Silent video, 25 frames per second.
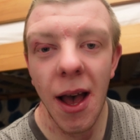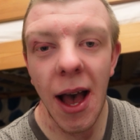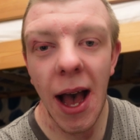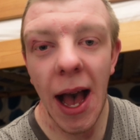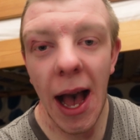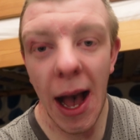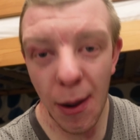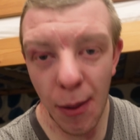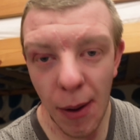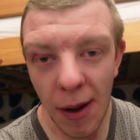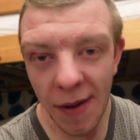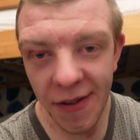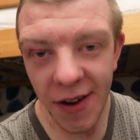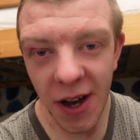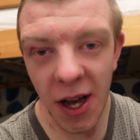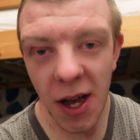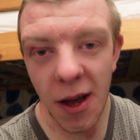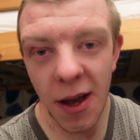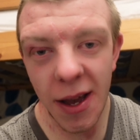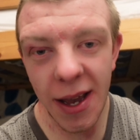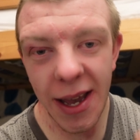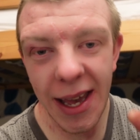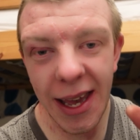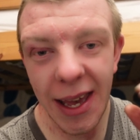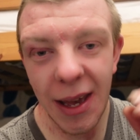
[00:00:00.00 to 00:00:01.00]
However,
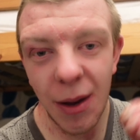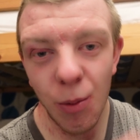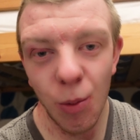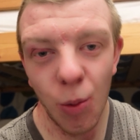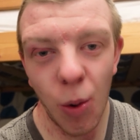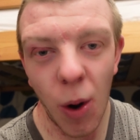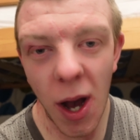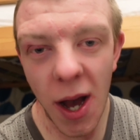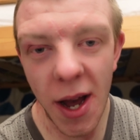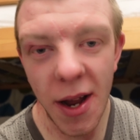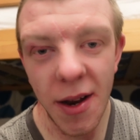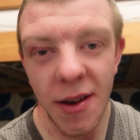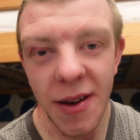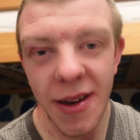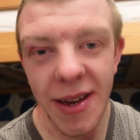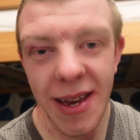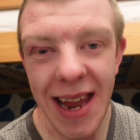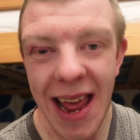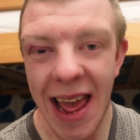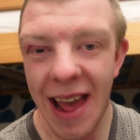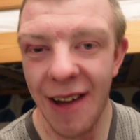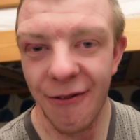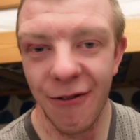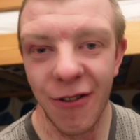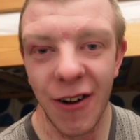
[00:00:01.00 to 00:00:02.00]
it weren't
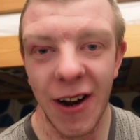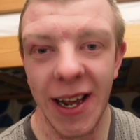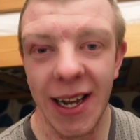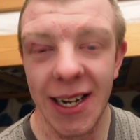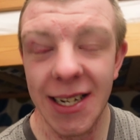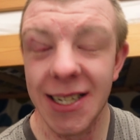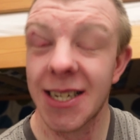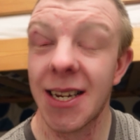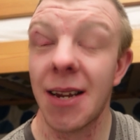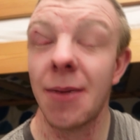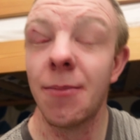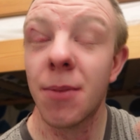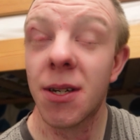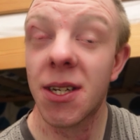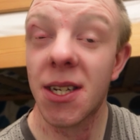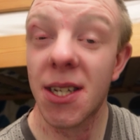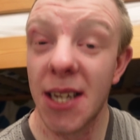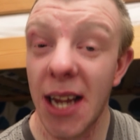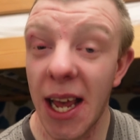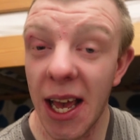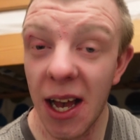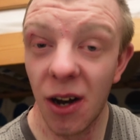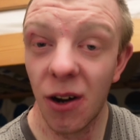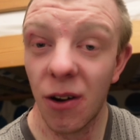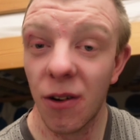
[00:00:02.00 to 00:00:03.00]
Netflix
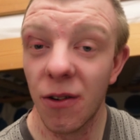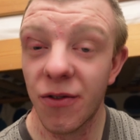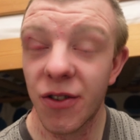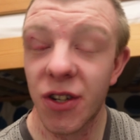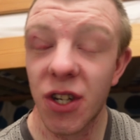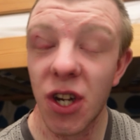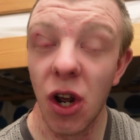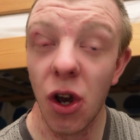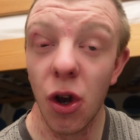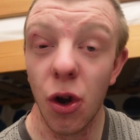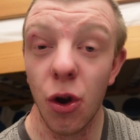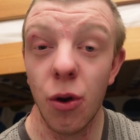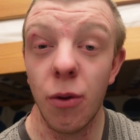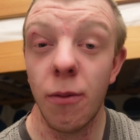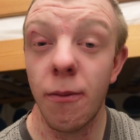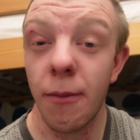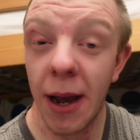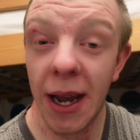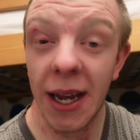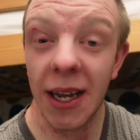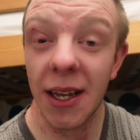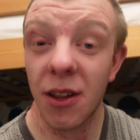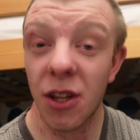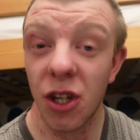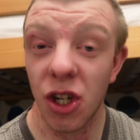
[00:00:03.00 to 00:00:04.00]
themselves who
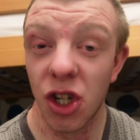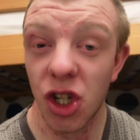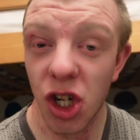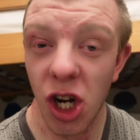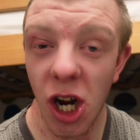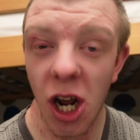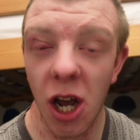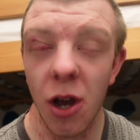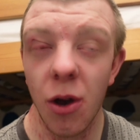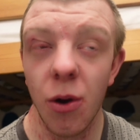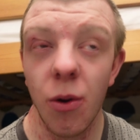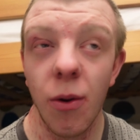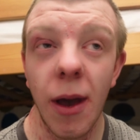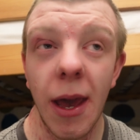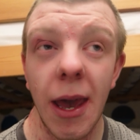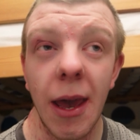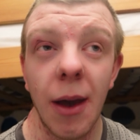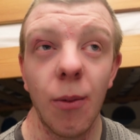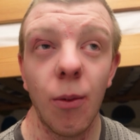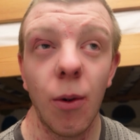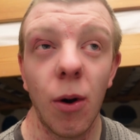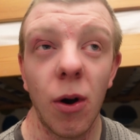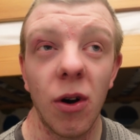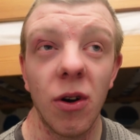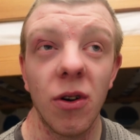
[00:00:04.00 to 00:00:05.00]
made the show.
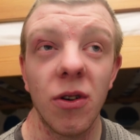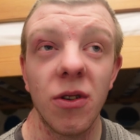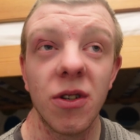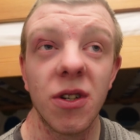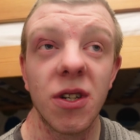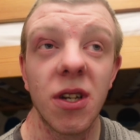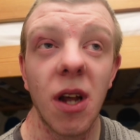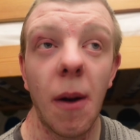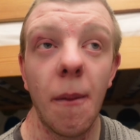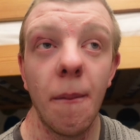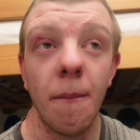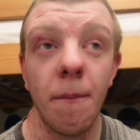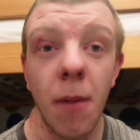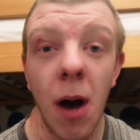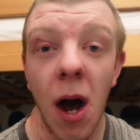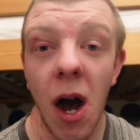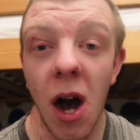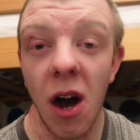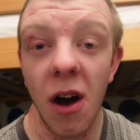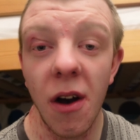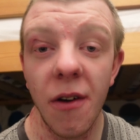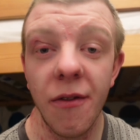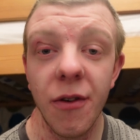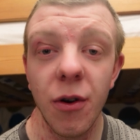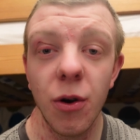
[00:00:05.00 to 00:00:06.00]
It was
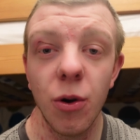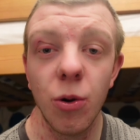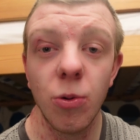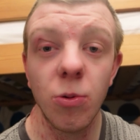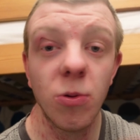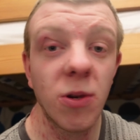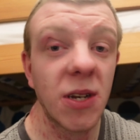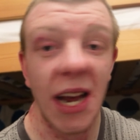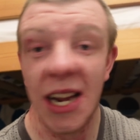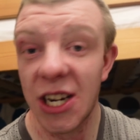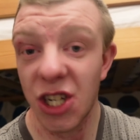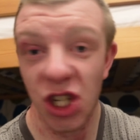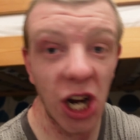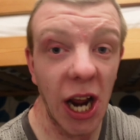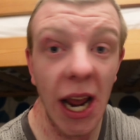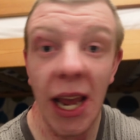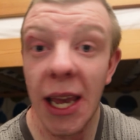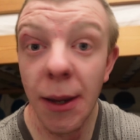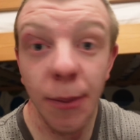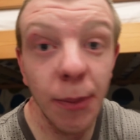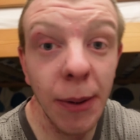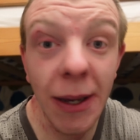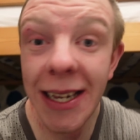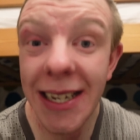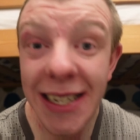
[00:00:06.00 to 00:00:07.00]
Marvel
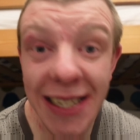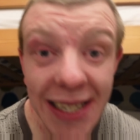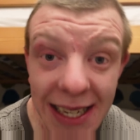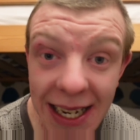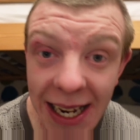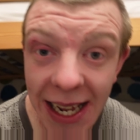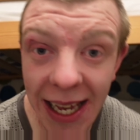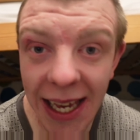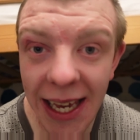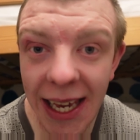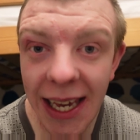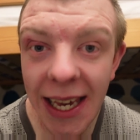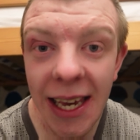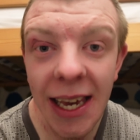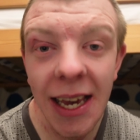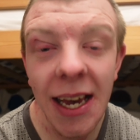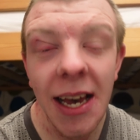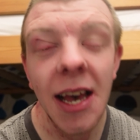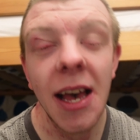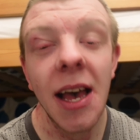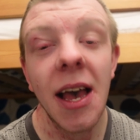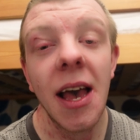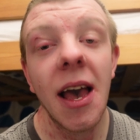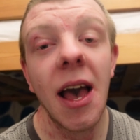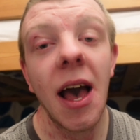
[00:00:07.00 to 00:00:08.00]
A B C
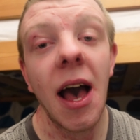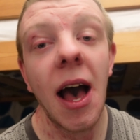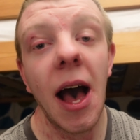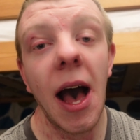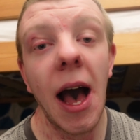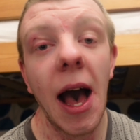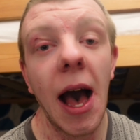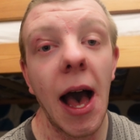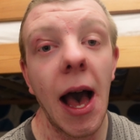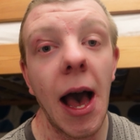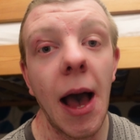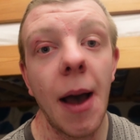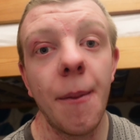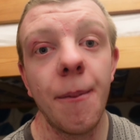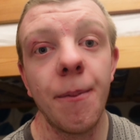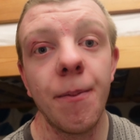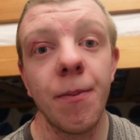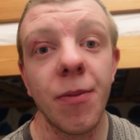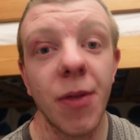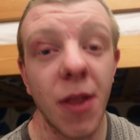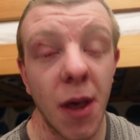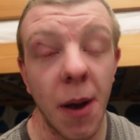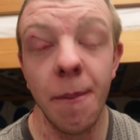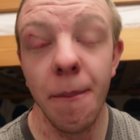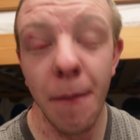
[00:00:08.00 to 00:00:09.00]

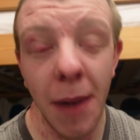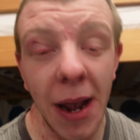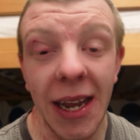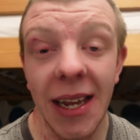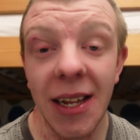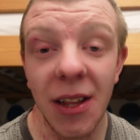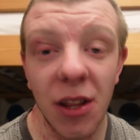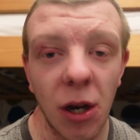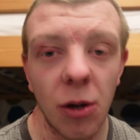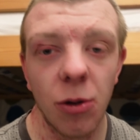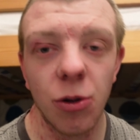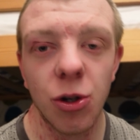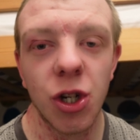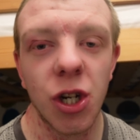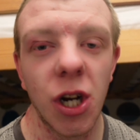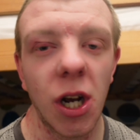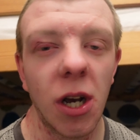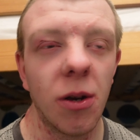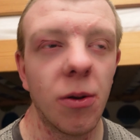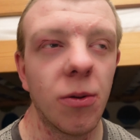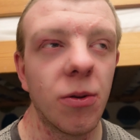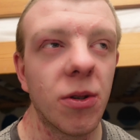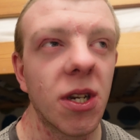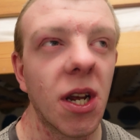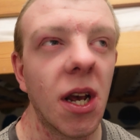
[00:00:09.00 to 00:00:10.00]
um, that made those
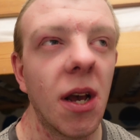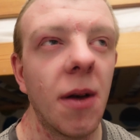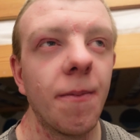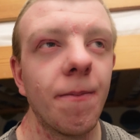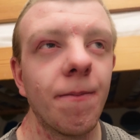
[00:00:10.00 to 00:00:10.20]
shows.